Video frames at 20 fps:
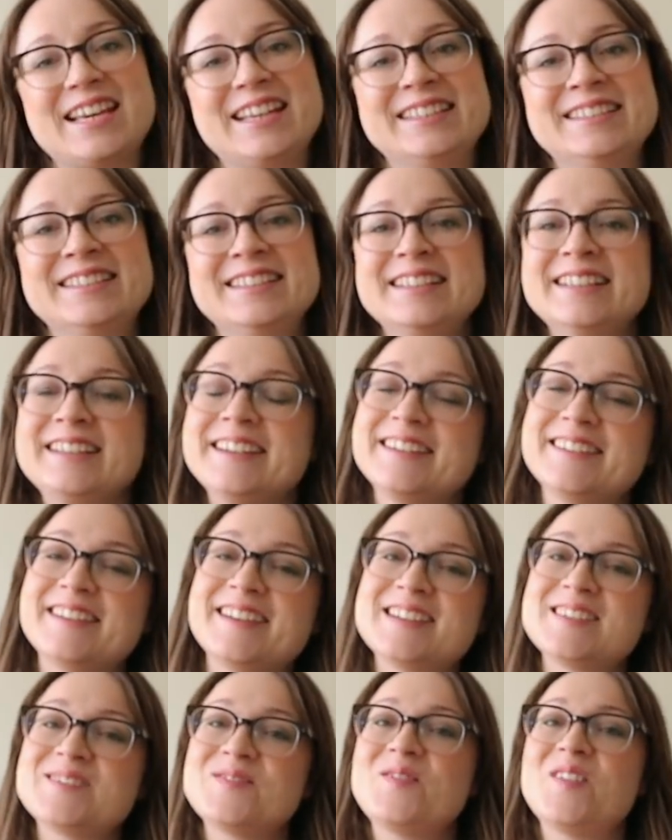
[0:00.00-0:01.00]
a
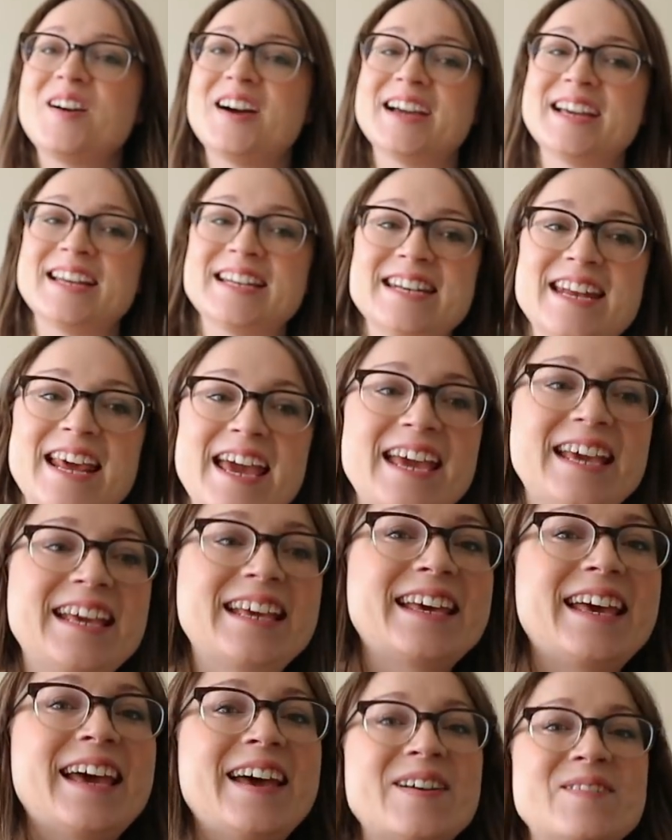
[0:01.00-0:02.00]
nice wide
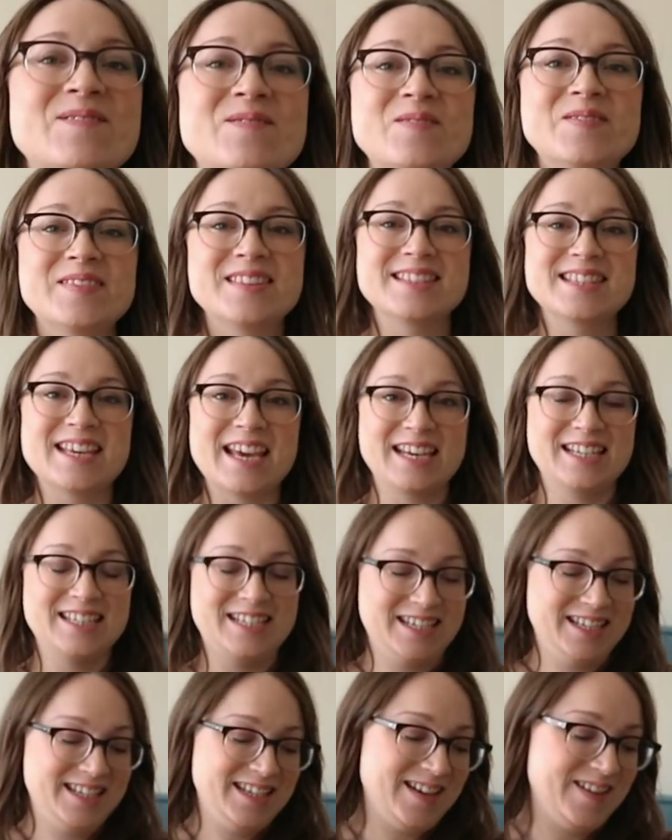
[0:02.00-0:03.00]
neck
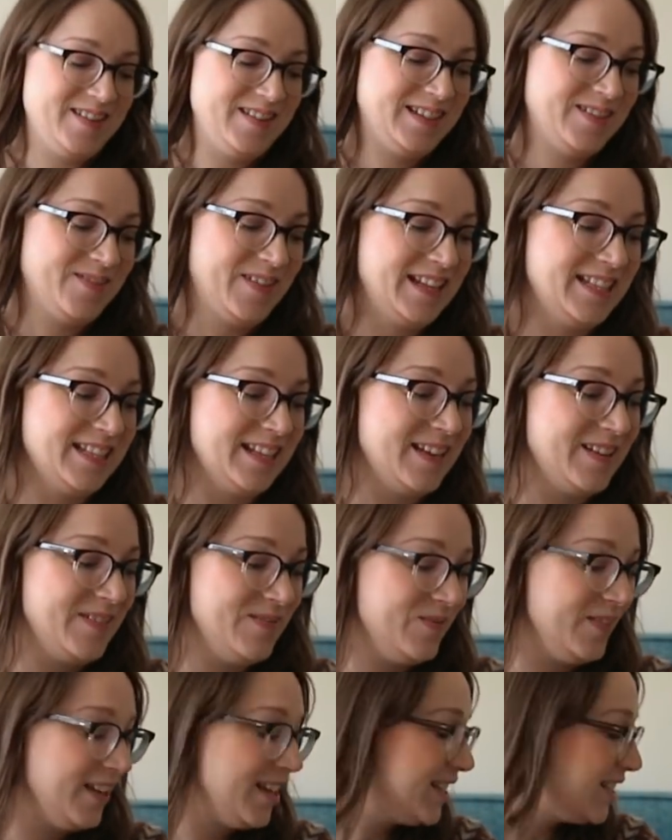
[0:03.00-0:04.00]
textured yoke sweater,
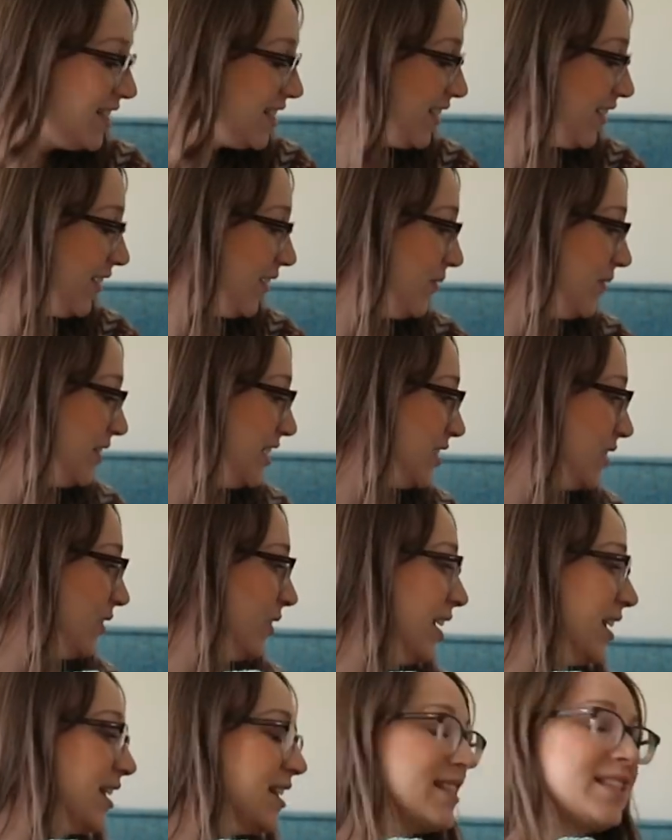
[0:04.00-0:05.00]
which I'm
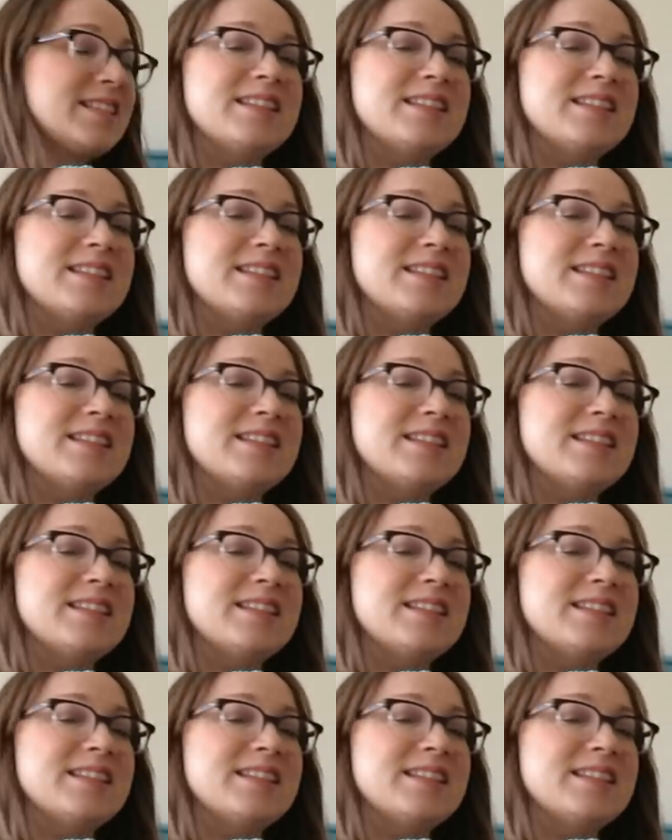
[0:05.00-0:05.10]
enjoying.